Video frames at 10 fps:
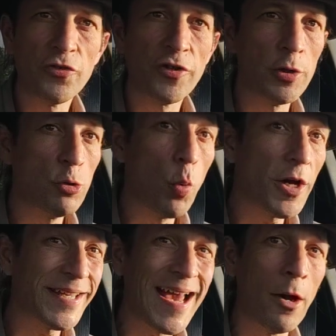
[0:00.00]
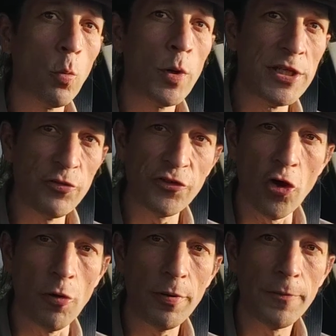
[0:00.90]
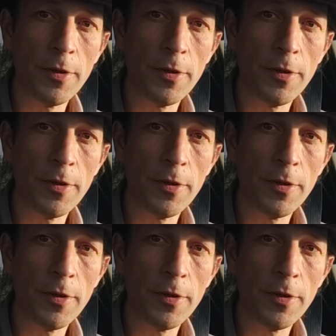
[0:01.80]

So you work it out when you stop.